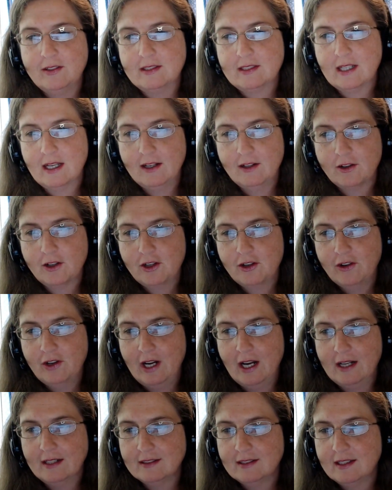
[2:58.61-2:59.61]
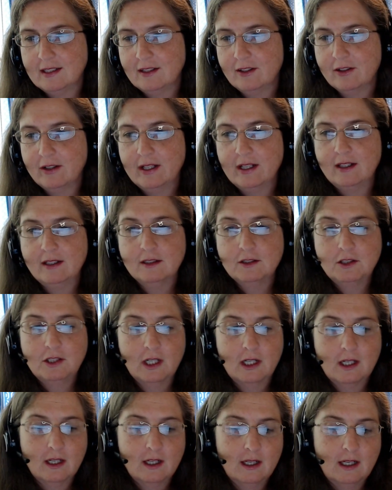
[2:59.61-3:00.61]
It's got your curiosity going and you're
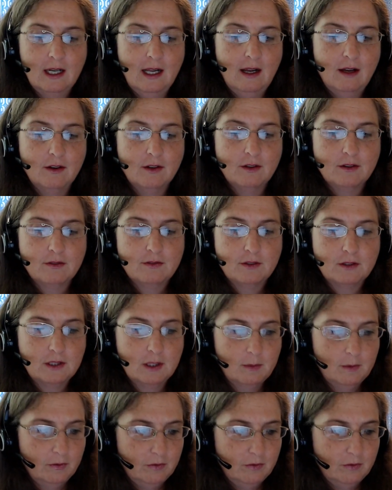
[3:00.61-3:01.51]
checking it out. For some of